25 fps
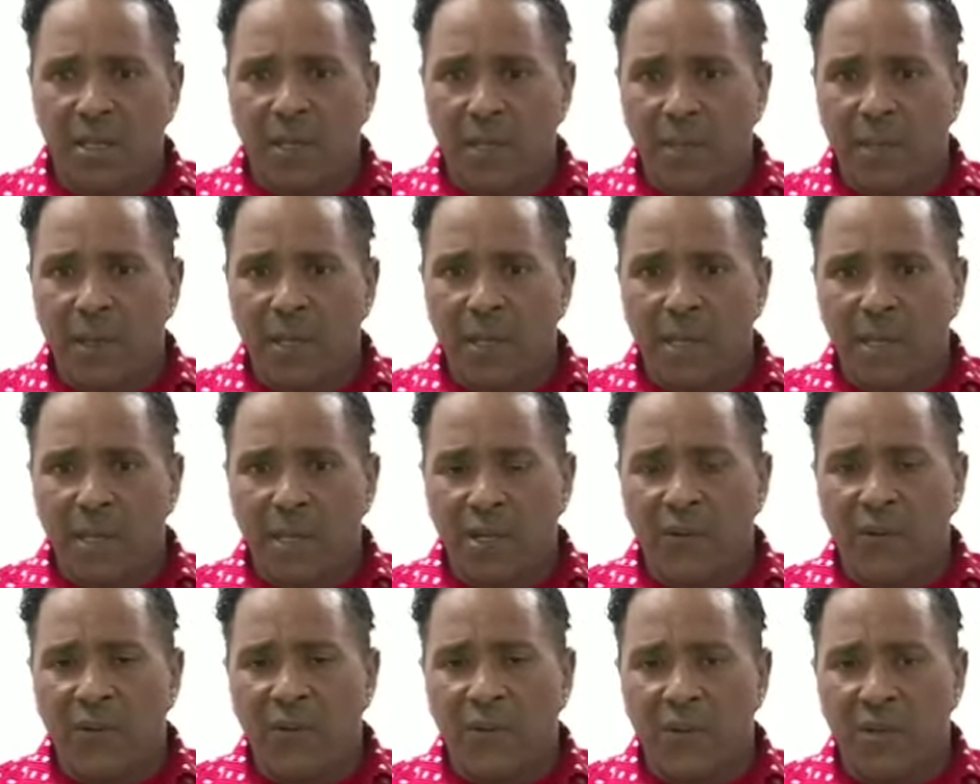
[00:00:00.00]

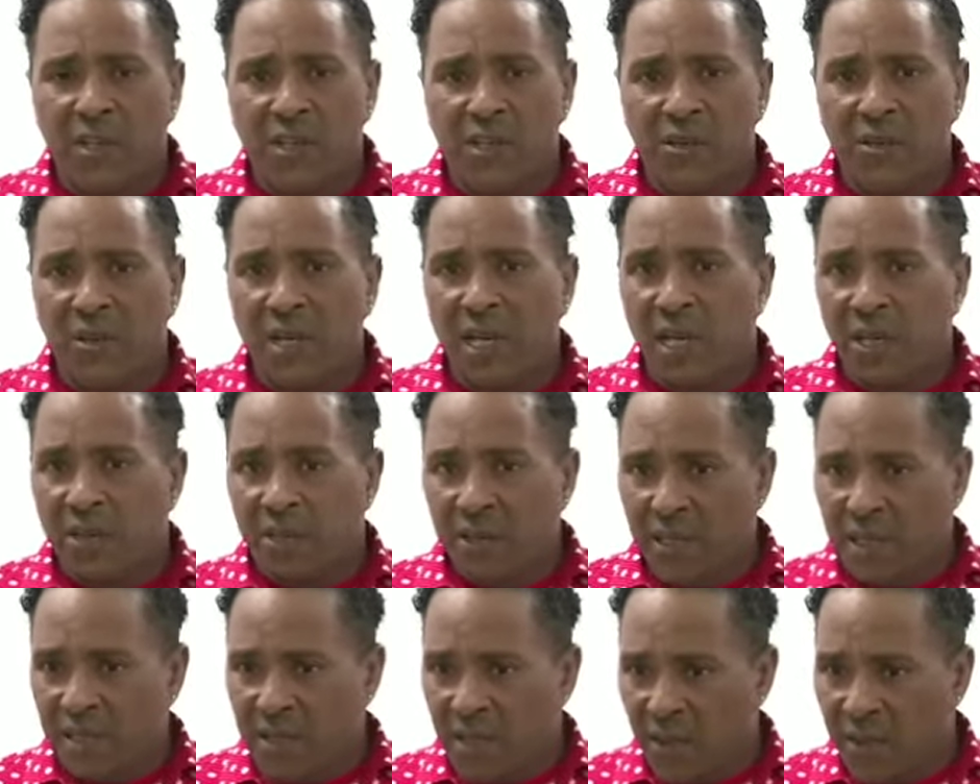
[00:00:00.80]
mainly, of course, to
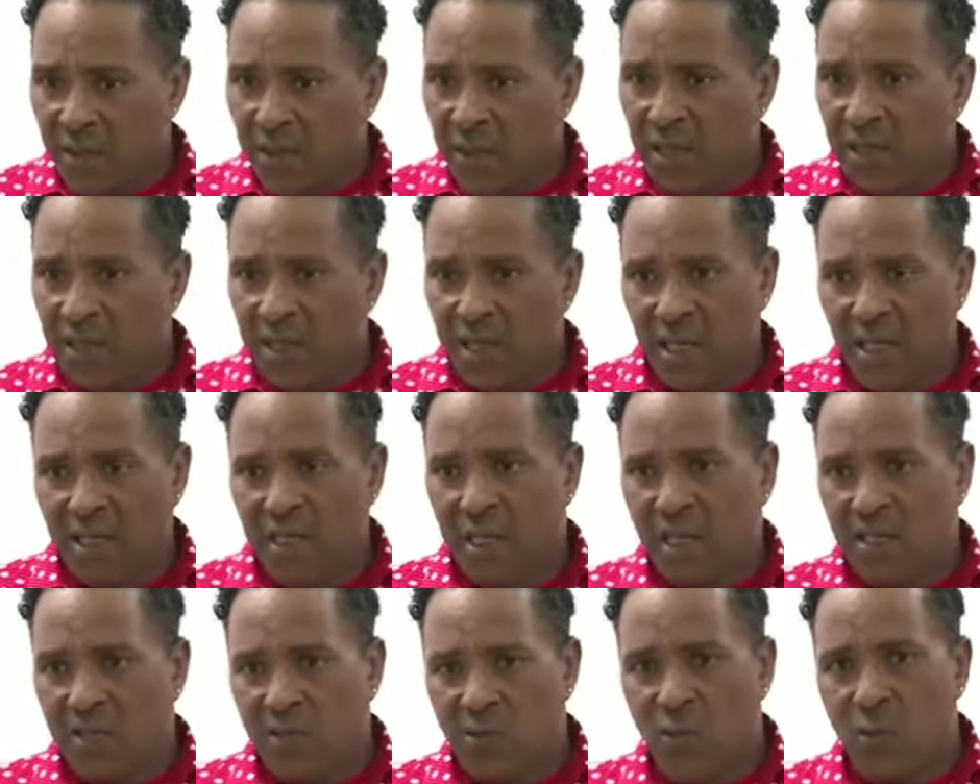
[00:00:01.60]
educate Dominicans
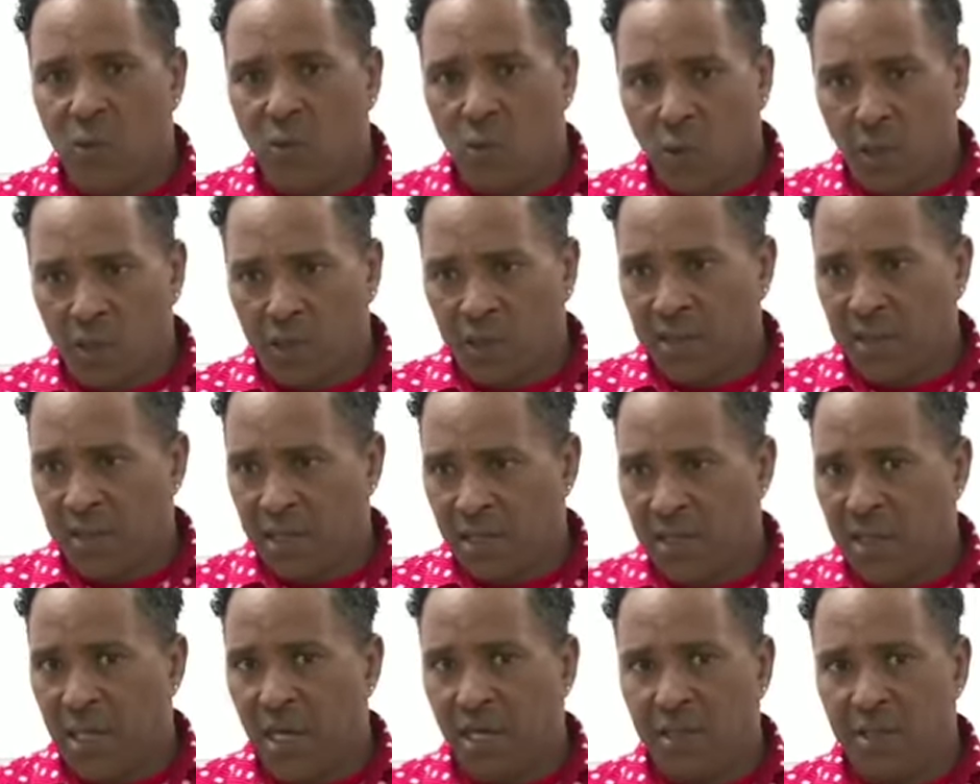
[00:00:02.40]
as to what is
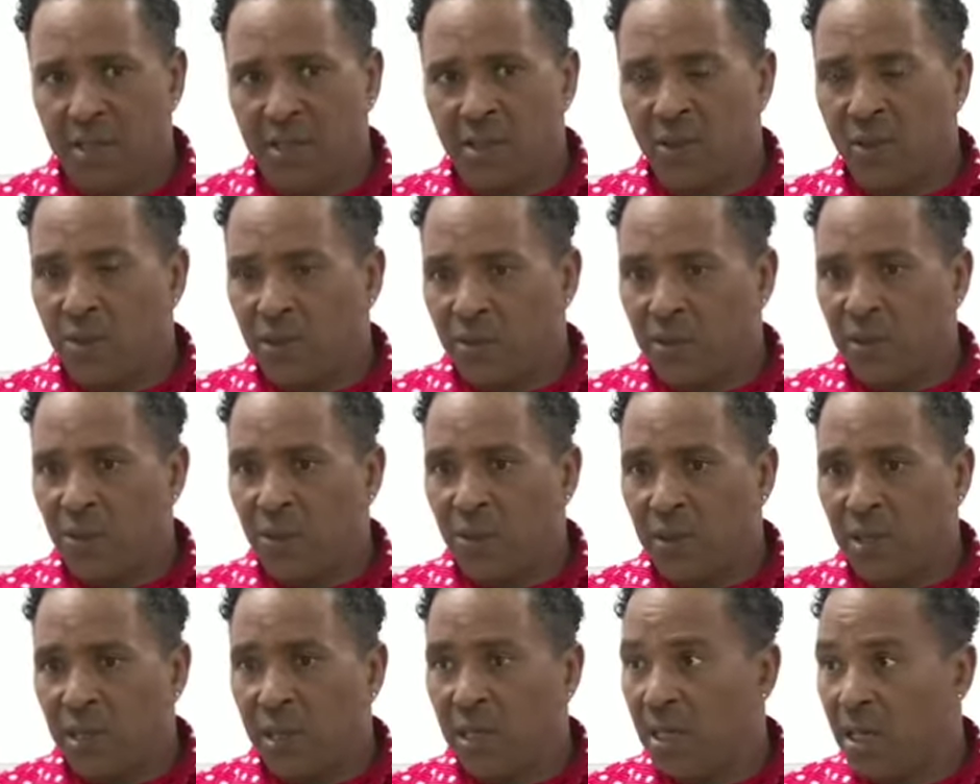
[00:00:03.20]
it that is going to
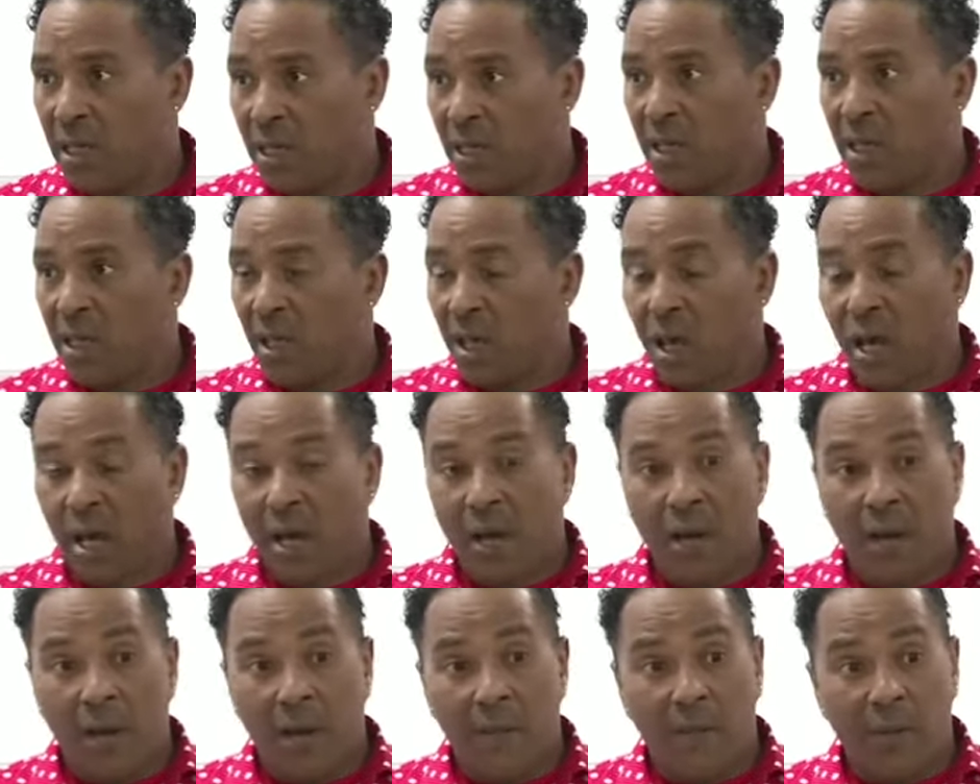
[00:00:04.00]
be
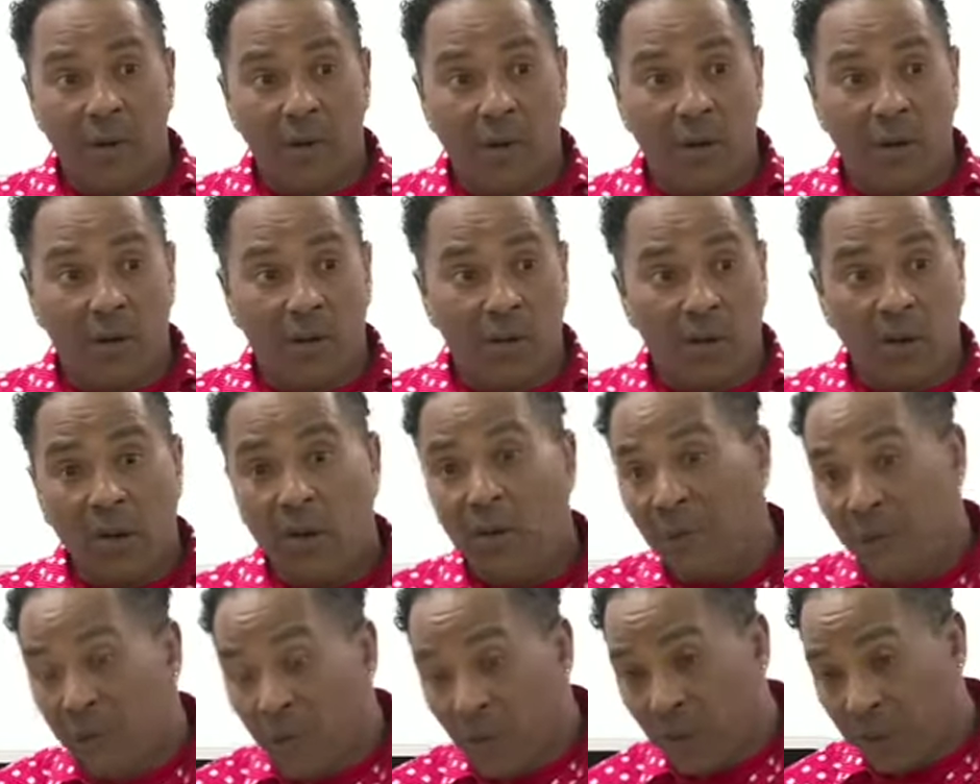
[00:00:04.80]
on
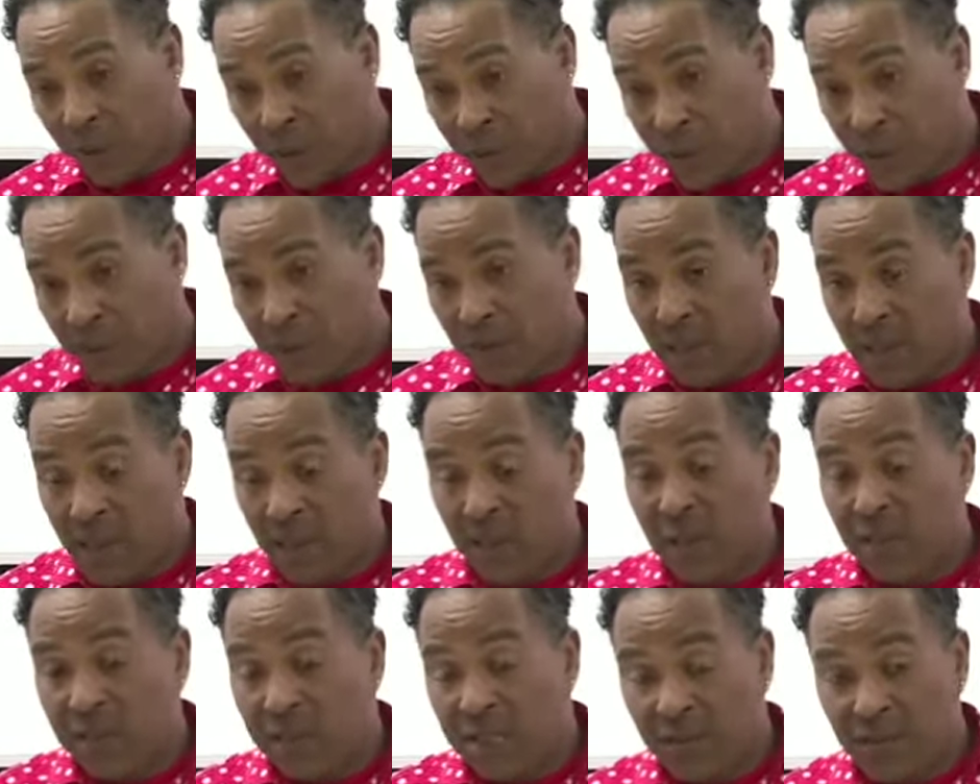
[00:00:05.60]
offer, what is it that the
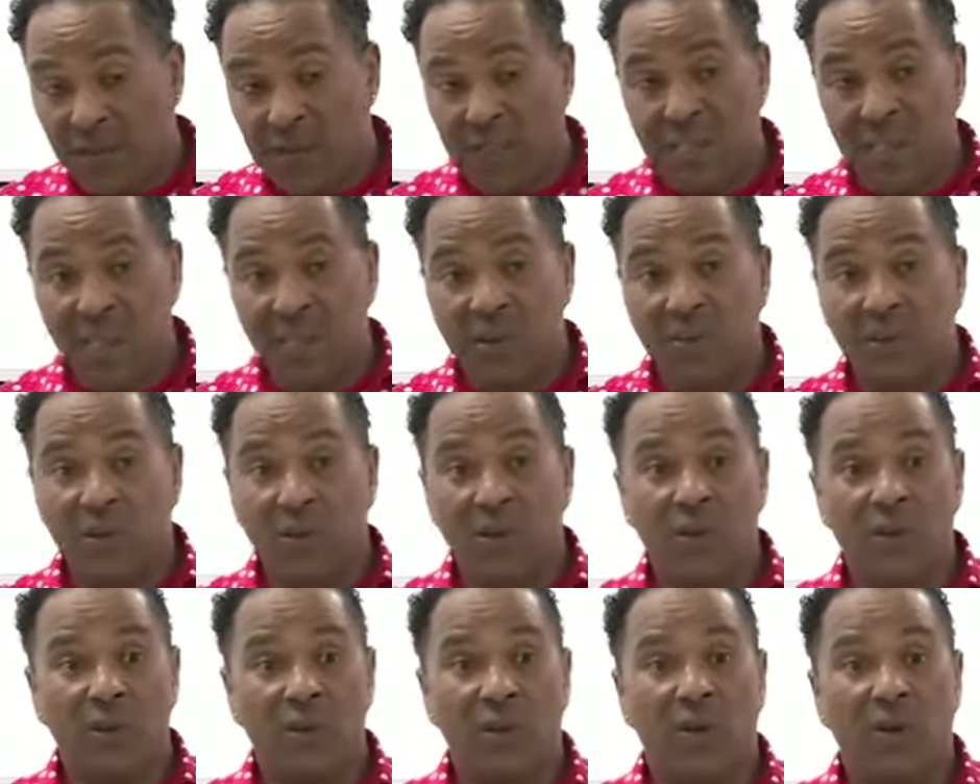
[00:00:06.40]
new services that we're
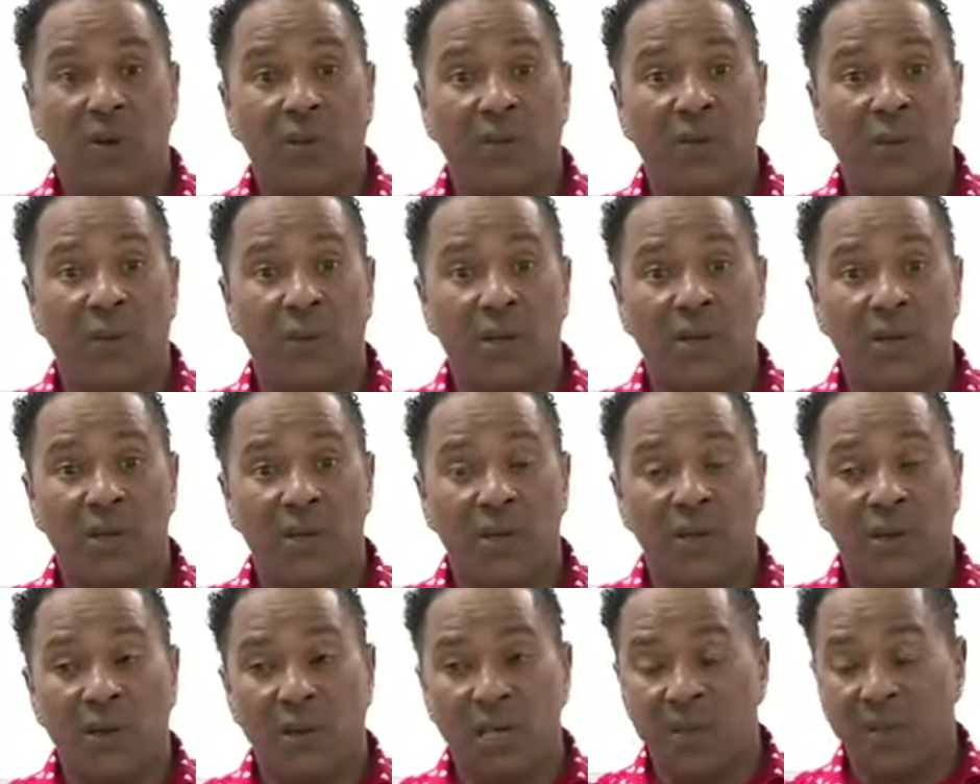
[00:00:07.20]
going to offer at the
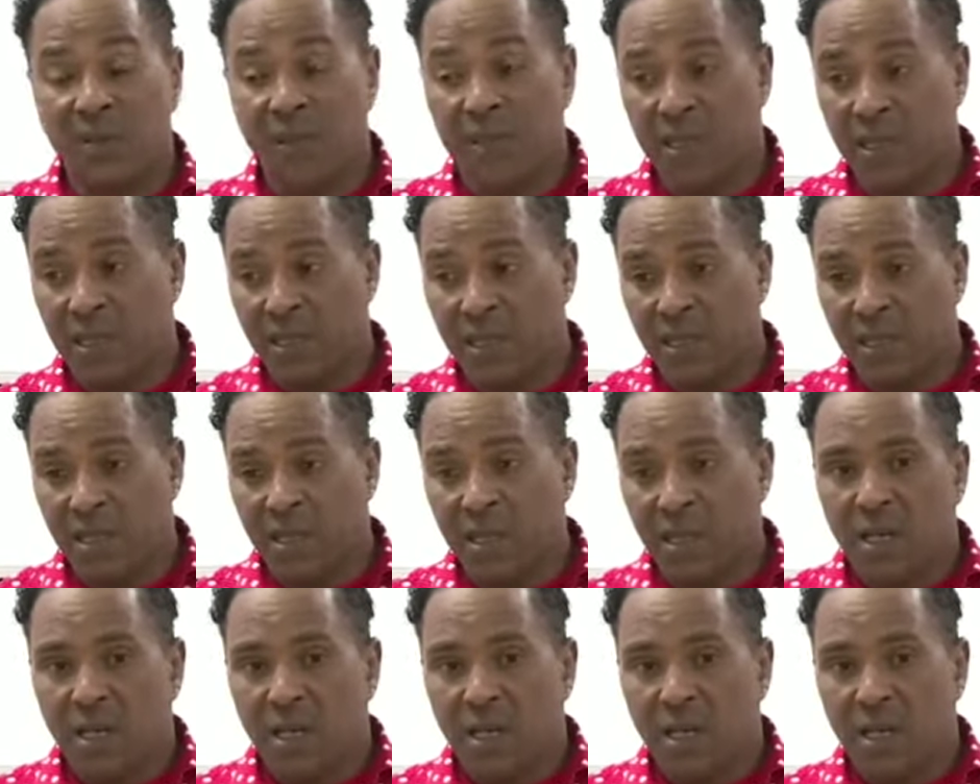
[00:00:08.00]
new hospital,